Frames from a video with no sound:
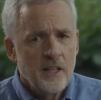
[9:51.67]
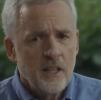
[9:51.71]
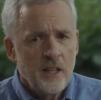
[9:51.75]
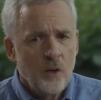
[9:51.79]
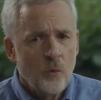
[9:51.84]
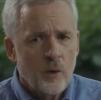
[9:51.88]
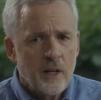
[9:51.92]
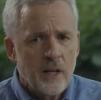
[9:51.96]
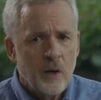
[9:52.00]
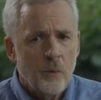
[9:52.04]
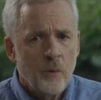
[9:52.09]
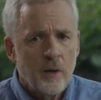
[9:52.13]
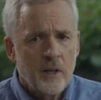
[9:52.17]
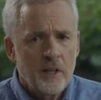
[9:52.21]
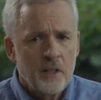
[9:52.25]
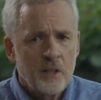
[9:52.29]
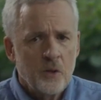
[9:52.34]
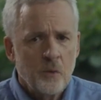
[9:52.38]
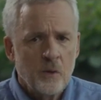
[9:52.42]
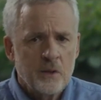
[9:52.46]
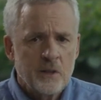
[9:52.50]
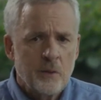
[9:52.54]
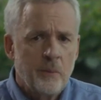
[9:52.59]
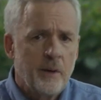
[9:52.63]
And what I want to
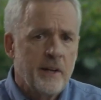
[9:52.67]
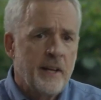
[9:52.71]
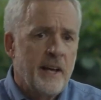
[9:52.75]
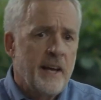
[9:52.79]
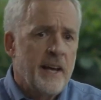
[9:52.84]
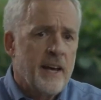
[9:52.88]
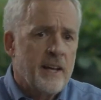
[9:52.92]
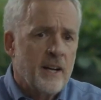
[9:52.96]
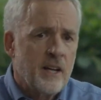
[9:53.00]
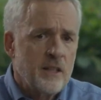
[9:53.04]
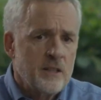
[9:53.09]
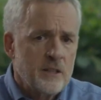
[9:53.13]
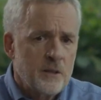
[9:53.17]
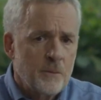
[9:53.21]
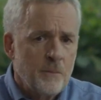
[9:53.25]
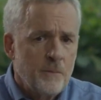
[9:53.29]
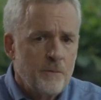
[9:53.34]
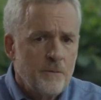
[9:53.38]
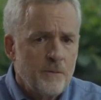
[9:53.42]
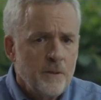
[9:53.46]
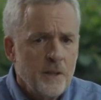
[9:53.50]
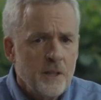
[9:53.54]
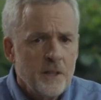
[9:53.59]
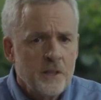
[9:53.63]
do is I want to add on some
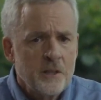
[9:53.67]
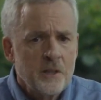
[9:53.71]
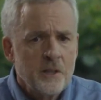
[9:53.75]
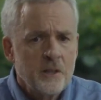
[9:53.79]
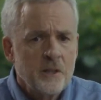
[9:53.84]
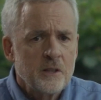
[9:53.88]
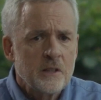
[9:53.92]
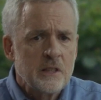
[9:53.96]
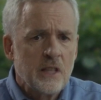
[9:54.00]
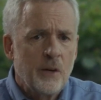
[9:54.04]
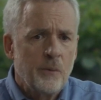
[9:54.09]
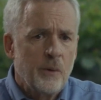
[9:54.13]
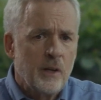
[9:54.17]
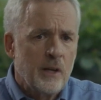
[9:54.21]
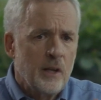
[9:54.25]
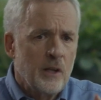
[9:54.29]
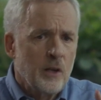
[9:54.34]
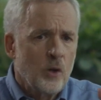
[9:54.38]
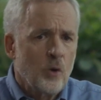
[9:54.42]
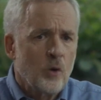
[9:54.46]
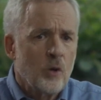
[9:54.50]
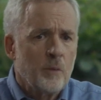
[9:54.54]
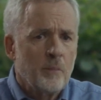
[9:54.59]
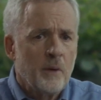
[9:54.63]
features, I want to
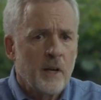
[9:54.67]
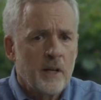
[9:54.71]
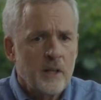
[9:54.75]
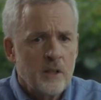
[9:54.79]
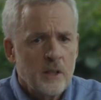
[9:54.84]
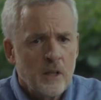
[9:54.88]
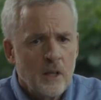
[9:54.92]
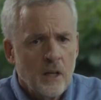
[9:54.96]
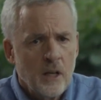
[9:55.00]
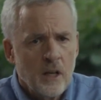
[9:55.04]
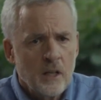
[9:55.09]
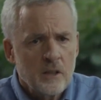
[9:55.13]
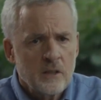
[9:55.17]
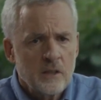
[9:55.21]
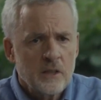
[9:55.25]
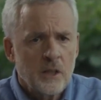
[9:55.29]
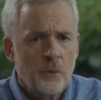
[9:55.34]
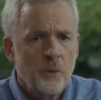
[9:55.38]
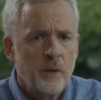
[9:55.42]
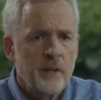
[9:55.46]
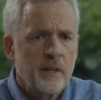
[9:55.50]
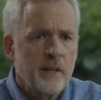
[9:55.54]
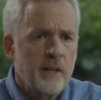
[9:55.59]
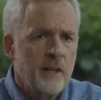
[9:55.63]
lower my cost, I
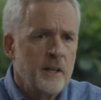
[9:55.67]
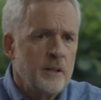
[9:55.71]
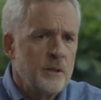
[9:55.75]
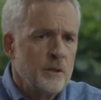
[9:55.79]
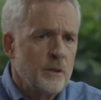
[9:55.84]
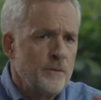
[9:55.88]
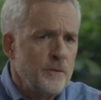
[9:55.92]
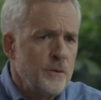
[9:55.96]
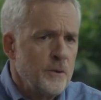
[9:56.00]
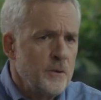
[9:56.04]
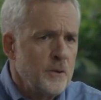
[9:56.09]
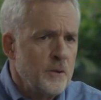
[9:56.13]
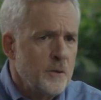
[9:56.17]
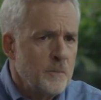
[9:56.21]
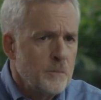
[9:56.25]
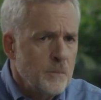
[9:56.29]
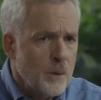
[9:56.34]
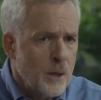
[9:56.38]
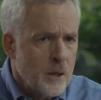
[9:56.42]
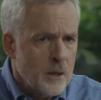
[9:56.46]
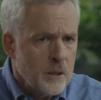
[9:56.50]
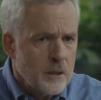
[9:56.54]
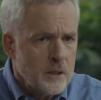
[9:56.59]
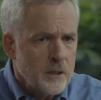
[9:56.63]
want to enter a few new
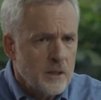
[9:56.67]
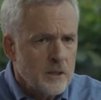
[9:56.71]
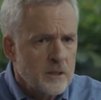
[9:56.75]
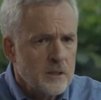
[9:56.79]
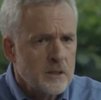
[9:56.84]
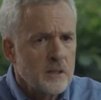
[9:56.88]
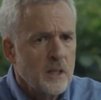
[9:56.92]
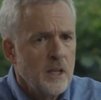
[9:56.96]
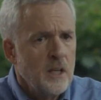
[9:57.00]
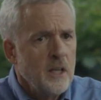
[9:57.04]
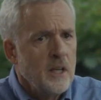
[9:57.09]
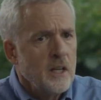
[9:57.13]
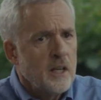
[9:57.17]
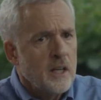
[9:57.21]
markets,